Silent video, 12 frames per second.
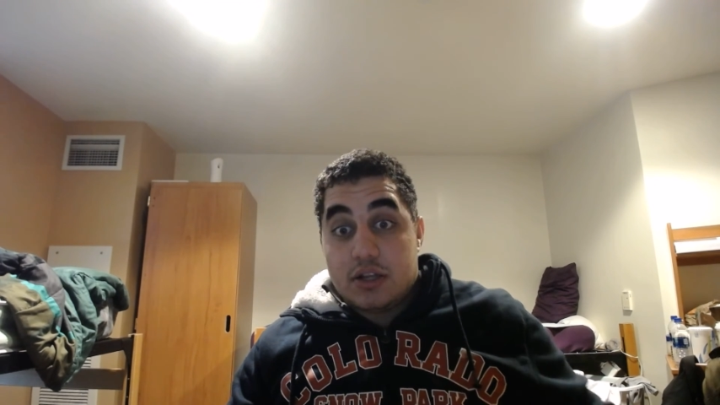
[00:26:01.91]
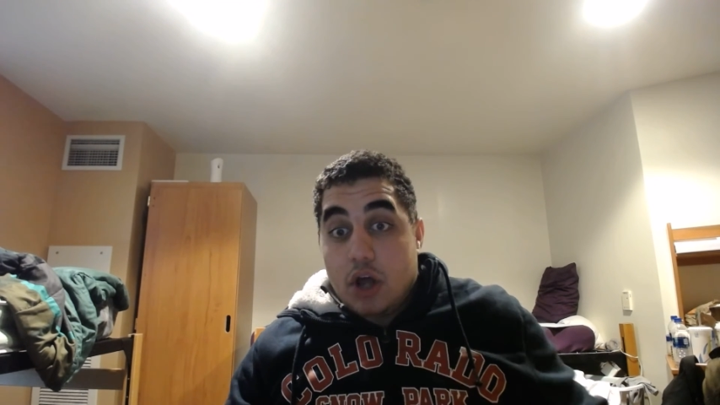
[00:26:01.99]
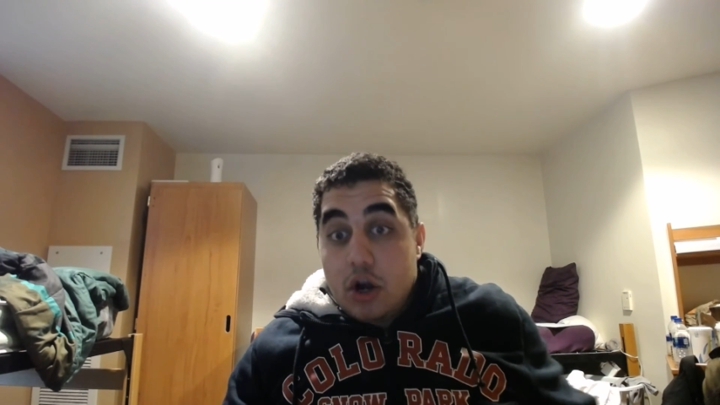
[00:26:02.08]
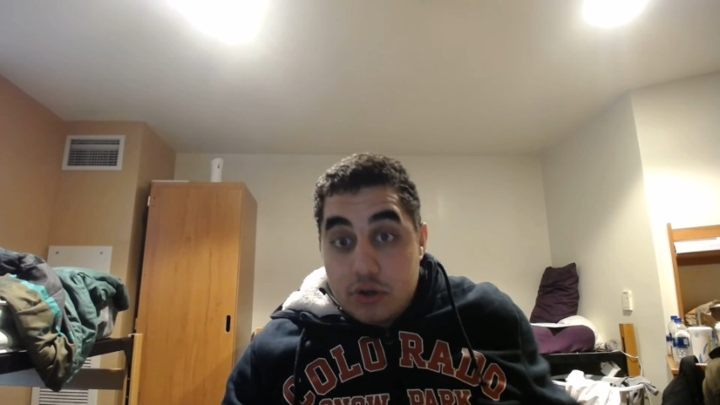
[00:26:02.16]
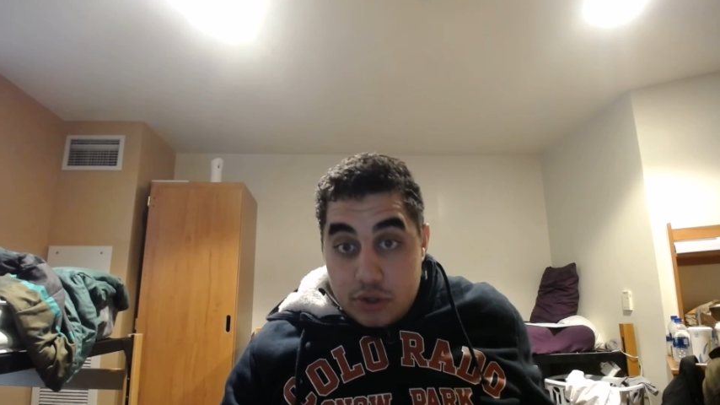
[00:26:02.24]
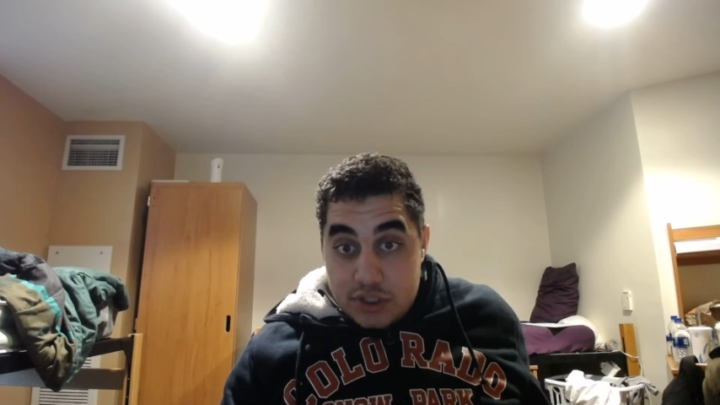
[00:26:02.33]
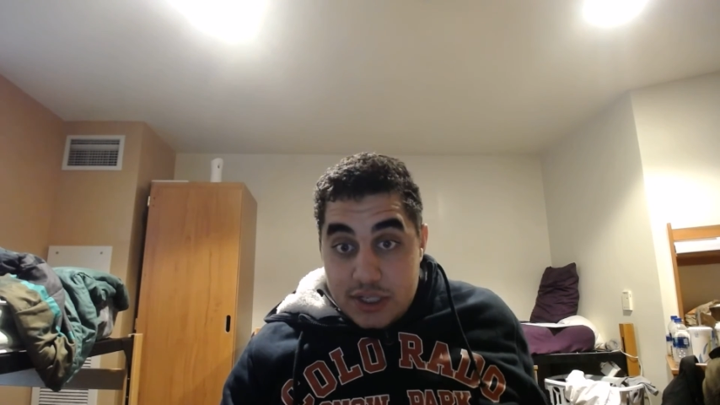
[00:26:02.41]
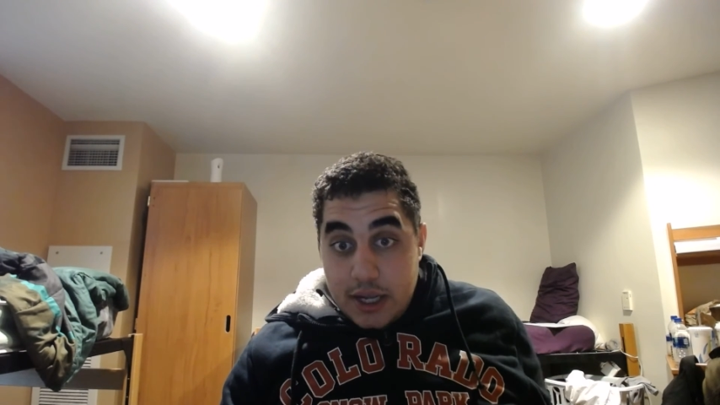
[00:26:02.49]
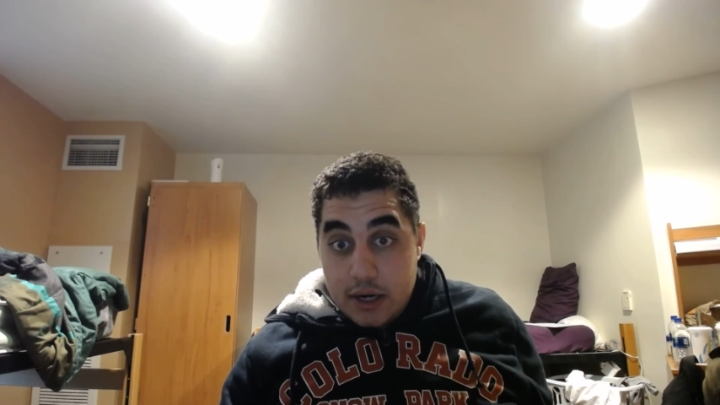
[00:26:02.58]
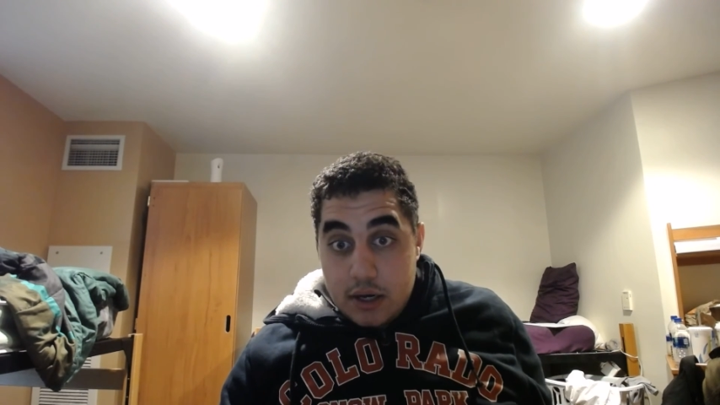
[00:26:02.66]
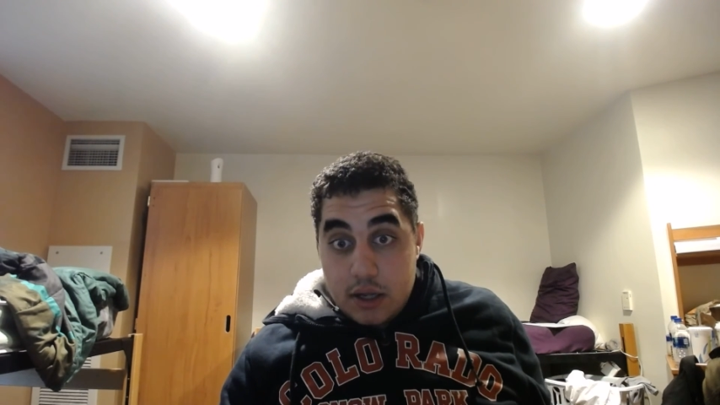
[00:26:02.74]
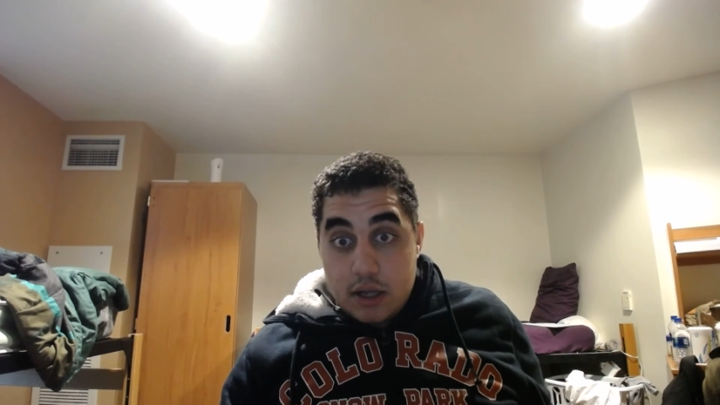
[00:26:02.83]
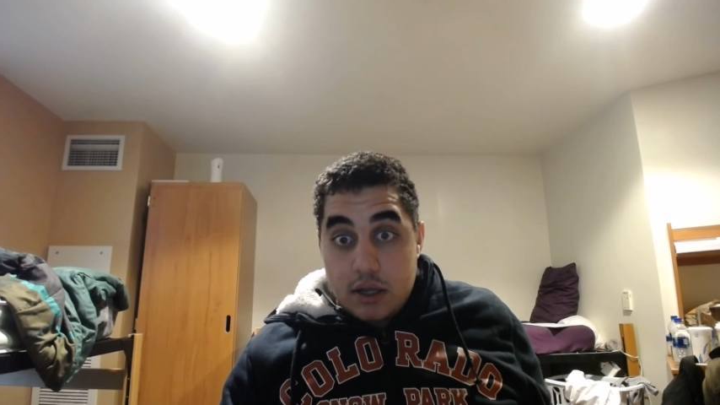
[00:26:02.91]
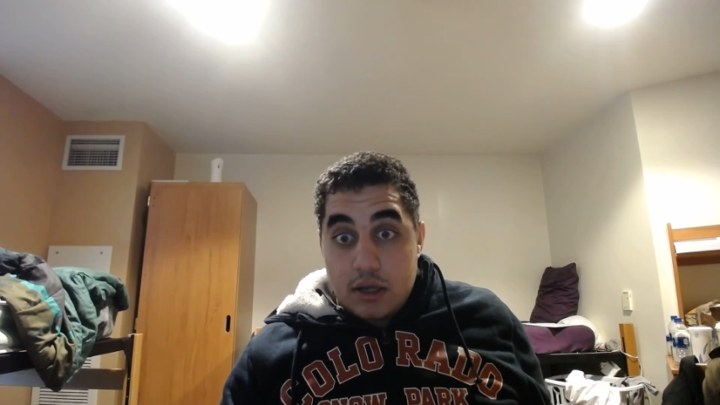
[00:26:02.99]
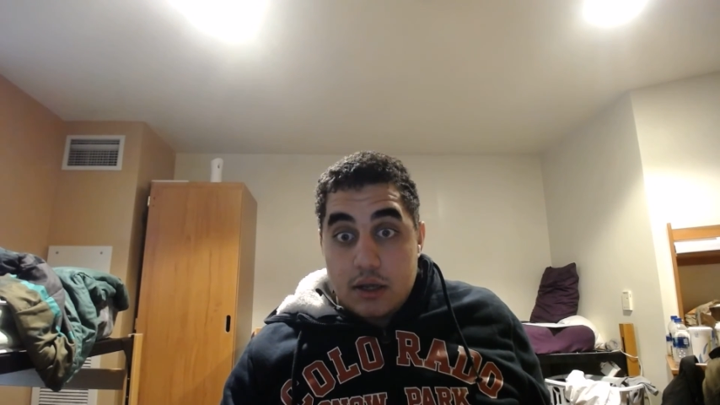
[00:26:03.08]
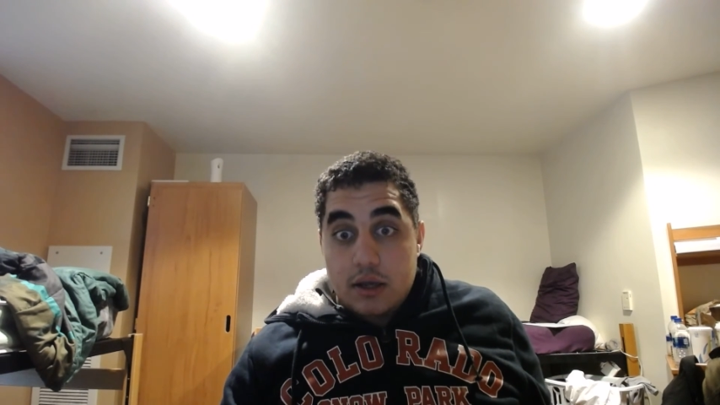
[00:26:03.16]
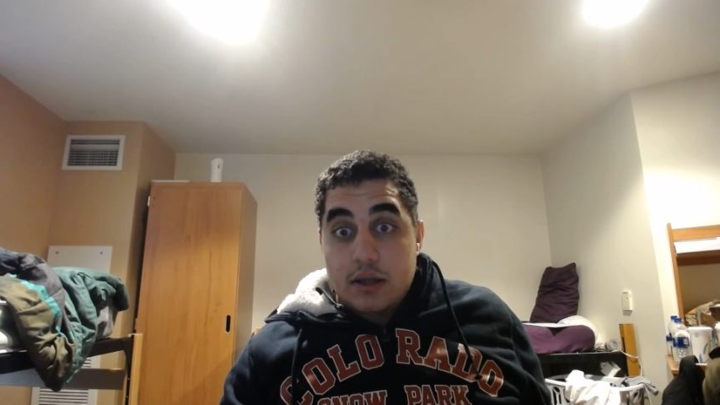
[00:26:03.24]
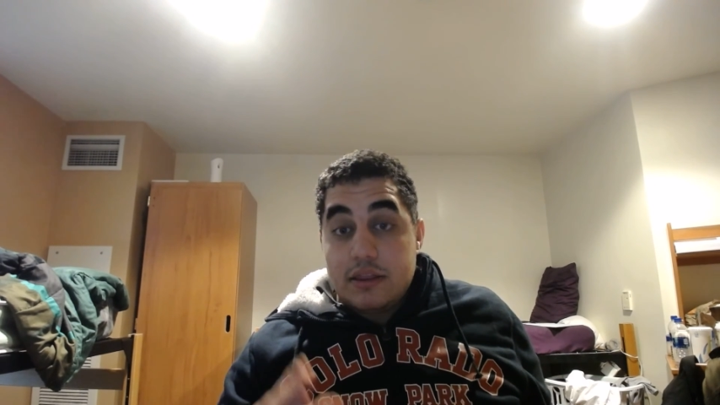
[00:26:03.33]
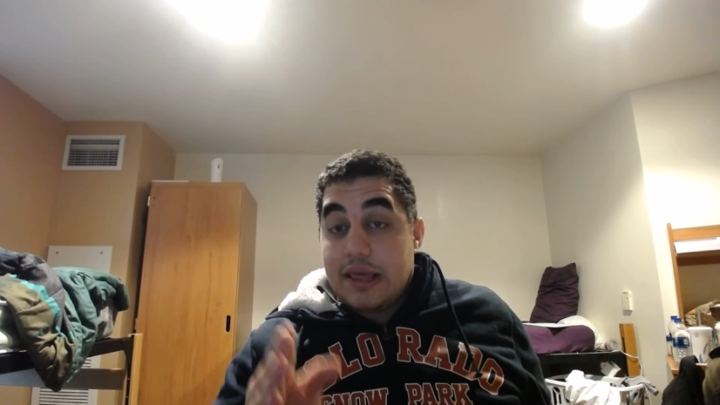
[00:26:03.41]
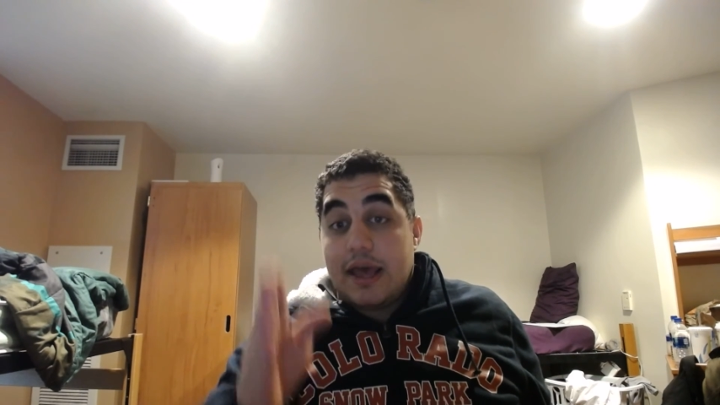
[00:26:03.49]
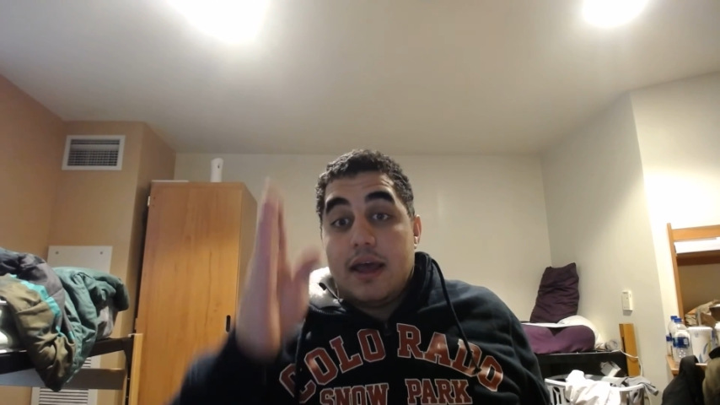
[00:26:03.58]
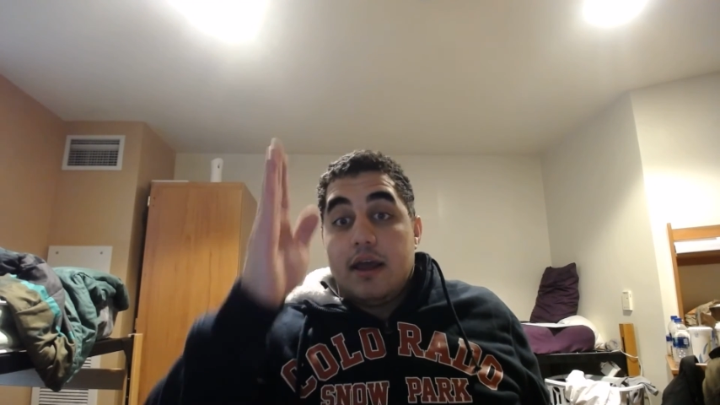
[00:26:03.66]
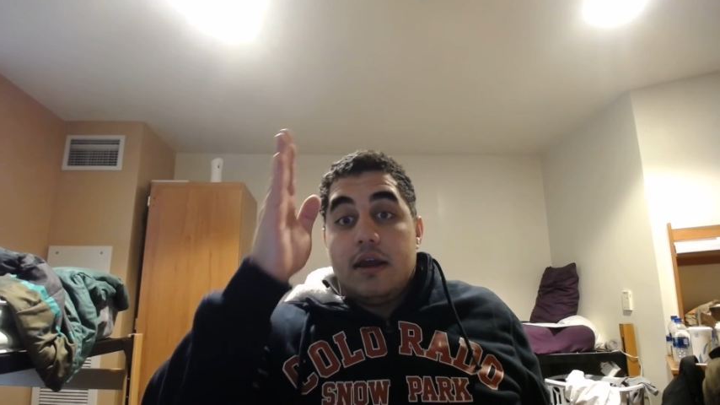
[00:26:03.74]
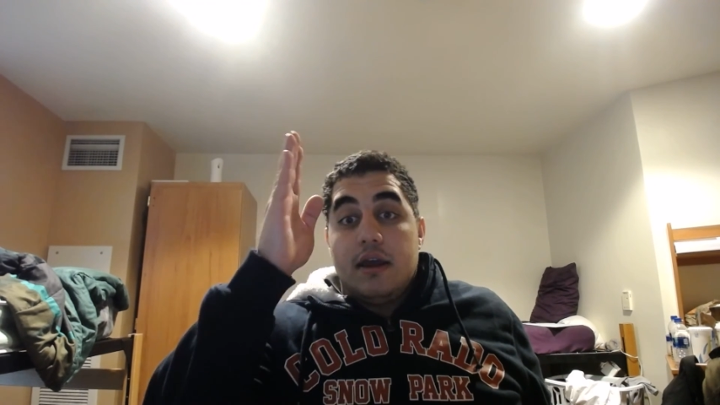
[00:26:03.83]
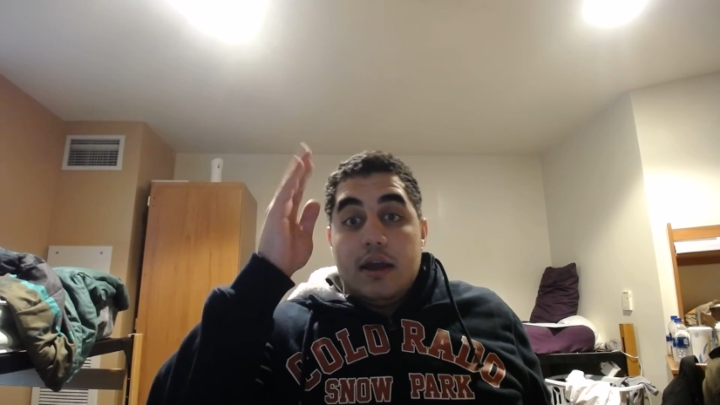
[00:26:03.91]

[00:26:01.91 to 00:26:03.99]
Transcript: The doctor said that